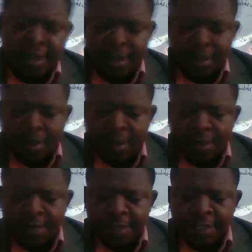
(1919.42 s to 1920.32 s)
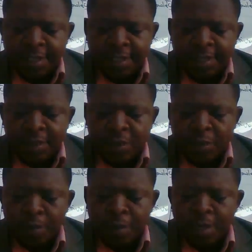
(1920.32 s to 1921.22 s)
So the word deficiency
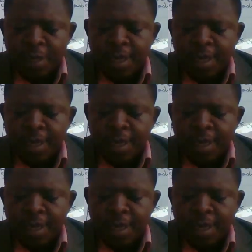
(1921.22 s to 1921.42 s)
will mean